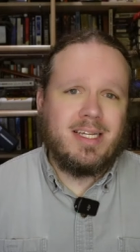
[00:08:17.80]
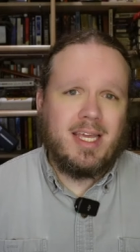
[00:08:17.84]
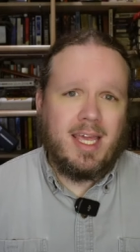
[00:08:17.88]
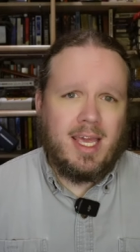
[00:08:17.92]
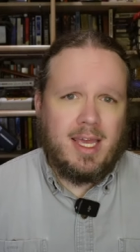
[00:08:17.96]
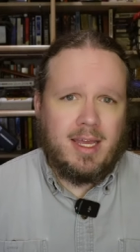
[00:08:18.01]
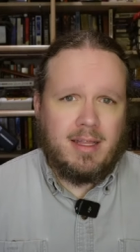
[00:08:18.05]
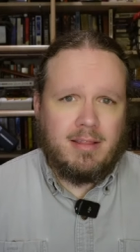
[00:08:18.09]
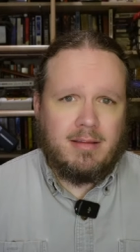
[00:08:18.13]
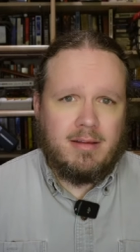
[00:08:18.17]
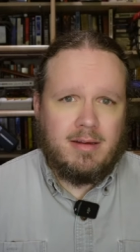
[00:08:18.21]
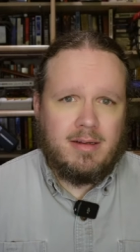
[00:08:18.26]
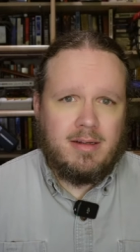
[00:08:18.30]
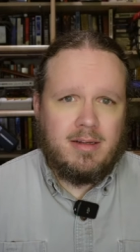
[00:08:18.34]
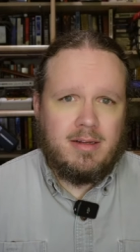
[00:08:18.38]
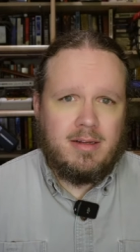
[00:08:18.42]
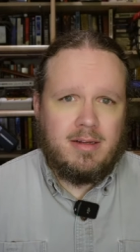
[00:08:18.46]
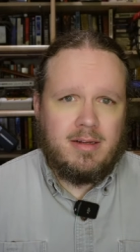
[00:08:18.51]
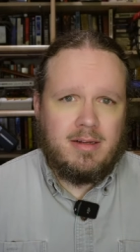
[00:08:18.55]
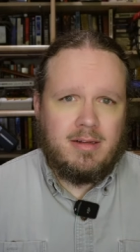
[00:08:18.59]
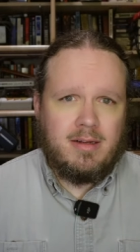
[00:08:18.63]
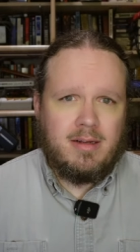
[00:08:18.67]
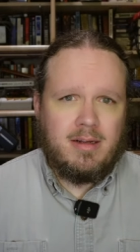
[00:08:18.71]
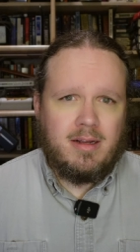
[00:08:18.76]
again.
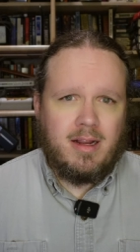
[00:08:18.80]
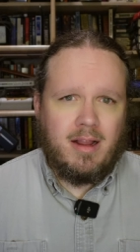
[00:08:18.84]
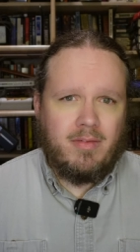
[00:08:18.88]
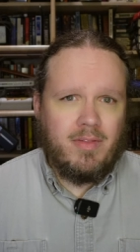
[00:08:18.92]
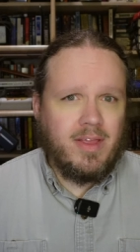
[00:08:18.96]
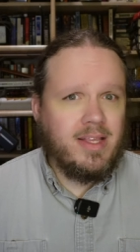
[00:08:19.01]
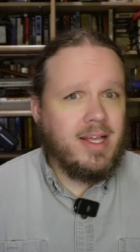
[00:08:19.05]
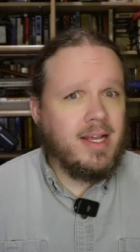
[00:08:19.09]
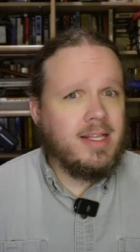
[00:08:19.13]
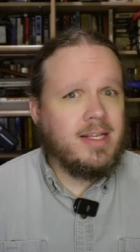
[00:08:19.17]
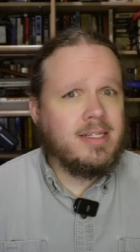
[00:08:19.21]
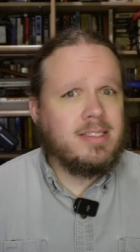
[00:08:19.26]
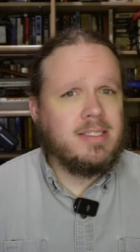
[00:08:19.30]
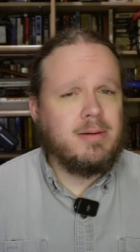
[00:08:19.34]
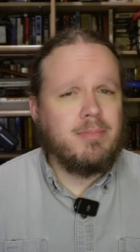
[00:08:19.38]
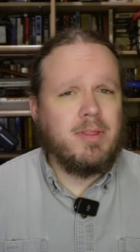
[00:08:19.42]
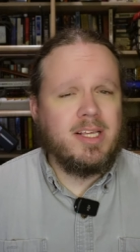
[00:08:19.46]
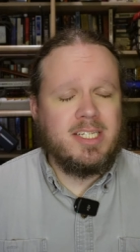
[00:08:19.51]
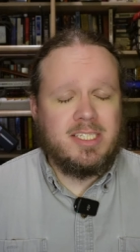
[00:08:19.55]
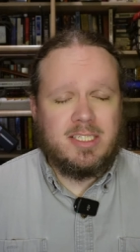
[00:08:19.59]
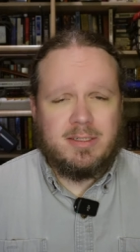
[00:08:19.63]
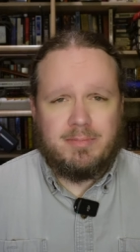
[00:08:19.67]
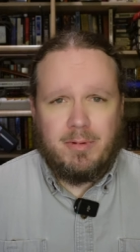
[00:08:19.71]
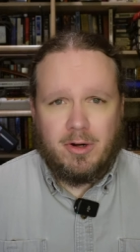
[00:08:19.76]
And then I did
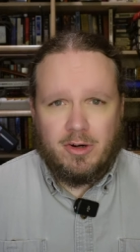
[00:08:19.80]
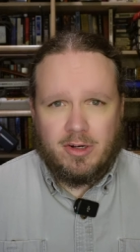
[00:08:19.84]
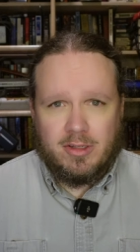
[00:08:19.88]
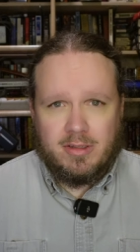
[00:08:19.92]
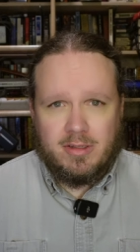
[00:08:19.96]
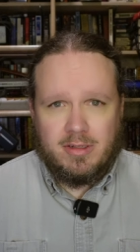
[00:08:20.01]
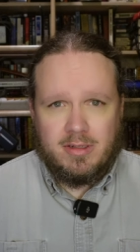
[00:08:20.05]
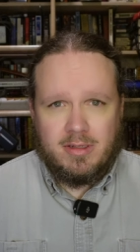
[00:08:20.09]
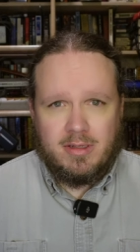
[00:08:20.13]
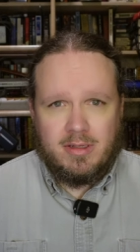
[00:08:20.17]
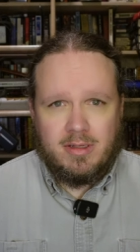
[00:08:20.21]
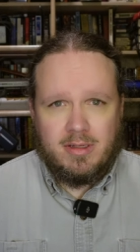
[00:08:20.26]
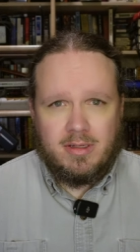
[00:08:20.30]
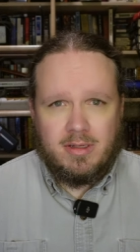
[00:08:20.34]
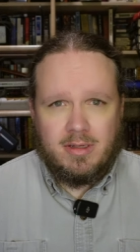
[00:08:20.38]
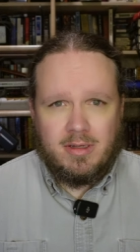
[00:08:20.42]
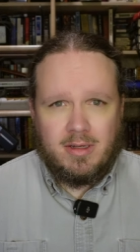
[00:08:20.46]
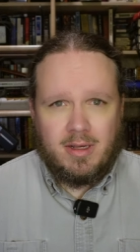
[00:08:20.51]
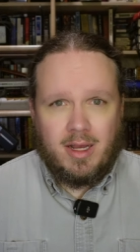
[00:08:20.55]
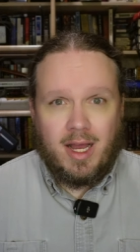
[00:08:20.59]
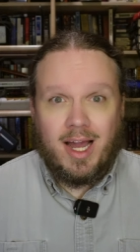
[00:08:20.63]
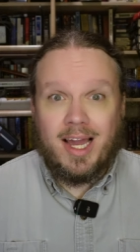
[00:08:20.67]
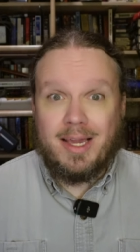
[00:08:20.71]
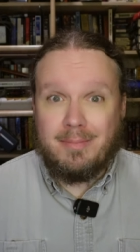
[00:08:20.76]
something smart.
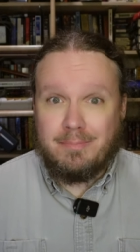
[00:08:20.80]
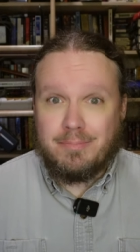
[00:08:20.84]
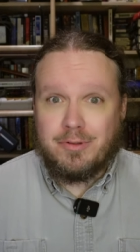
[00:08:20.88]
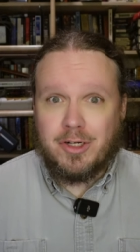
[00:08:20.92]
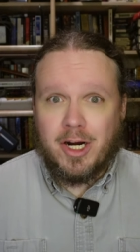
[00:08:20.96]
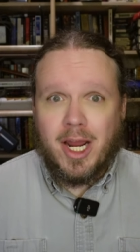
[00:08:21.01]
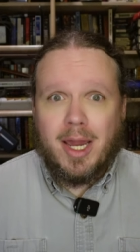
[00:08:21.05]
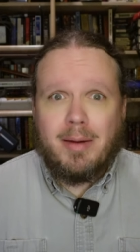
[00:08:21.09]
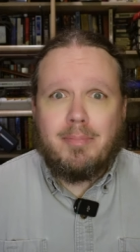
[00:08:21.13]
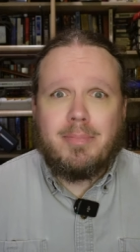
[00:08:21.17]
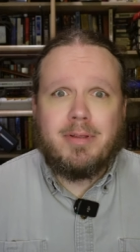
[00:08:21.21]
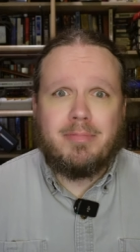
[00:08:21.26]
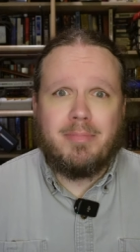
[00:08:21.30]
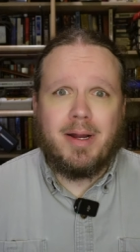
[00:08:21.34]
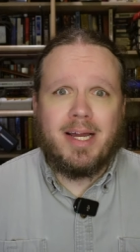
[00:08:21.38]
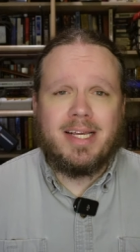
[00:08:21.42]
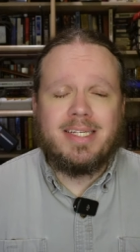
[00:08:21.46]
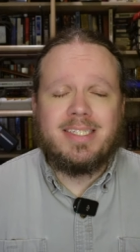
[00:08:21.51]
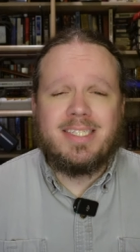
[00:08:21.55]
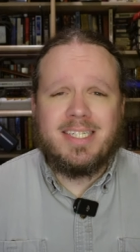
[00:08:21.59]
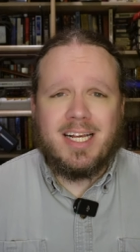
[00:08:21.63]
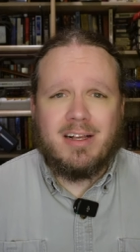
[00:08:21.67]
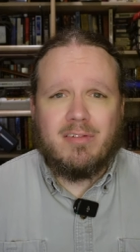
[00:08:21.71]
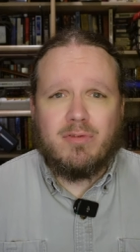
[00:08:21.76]
I bribed
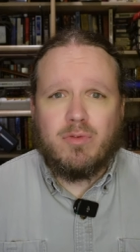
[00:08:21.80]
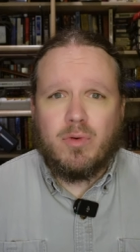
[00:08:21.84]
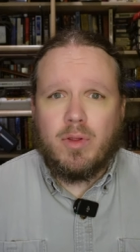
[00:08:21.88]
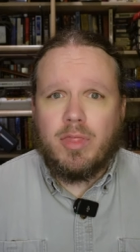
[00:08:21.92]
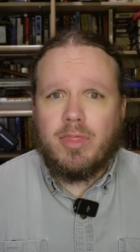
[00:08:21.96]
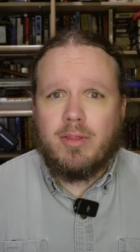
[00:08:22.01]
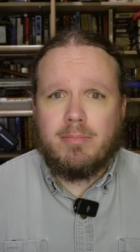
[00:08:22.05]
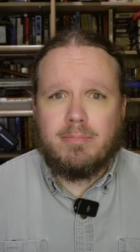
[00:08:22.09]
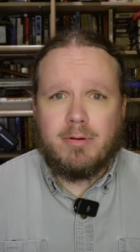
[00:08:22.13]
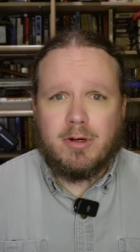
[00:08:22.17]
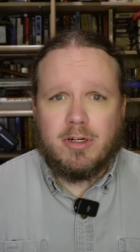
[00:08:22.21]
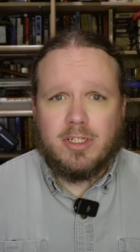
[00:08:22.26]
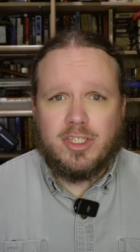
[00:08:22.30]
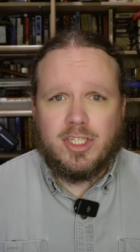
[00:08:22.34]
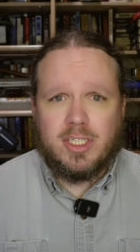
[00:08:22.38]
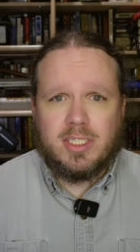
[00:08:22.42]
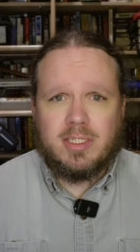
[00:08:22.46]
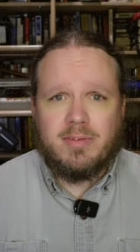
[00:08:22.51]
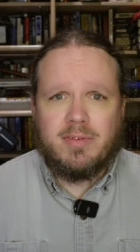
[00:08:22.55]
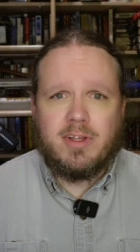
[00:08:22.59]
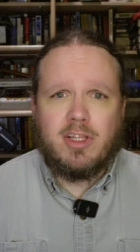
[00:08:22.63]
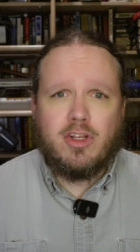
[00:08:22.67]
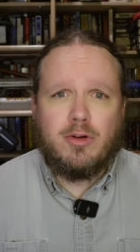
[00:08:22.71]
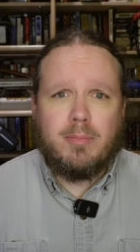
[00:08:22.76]
myself with the
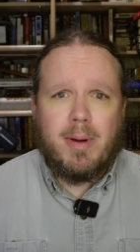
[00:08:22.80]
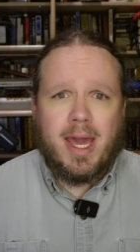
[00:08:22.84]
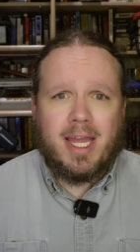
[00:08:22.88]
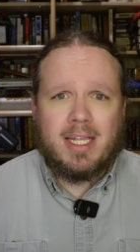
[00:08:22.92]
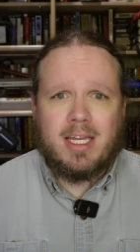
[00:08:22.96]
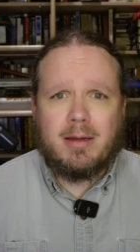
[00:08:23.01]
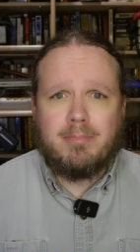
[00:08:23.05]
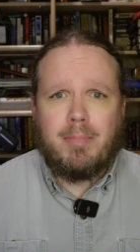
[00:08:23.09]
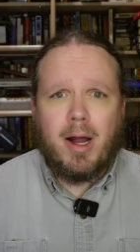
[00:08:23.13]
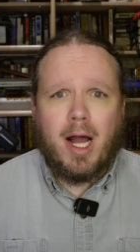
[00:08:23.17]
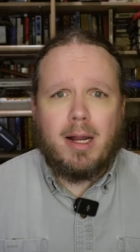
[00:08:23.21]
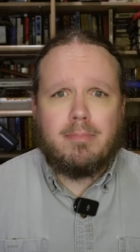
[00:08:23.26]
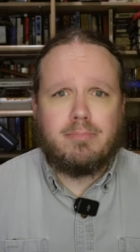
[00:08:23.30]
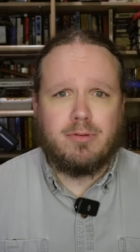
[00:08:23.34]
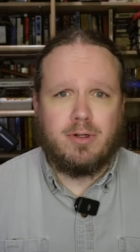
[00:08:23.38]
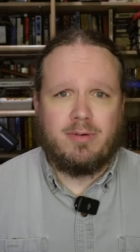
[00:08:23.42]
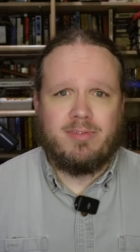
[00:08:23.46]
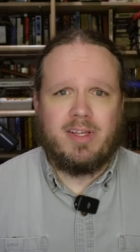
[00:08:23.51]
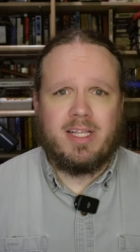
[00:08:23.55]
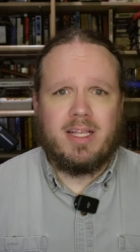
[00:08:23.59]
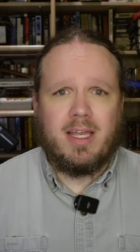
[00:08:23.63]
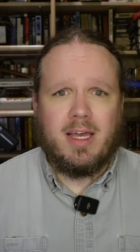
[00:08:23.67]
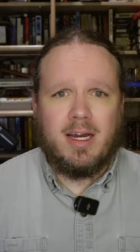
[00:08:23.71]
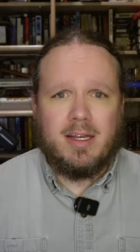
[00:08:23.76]
purchase of a pneumatic pop
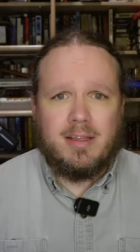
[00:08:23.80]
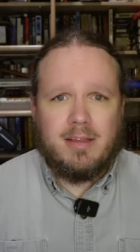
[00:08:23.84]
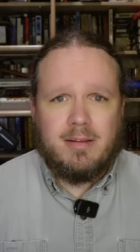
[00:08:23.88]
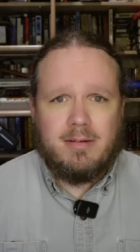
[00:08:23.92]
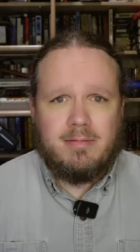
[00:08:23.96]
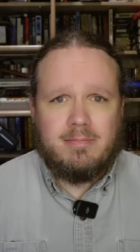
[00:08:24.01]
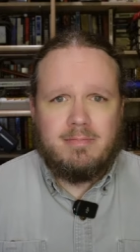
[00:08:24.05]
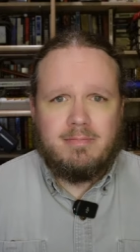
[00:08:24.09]
rivet gun.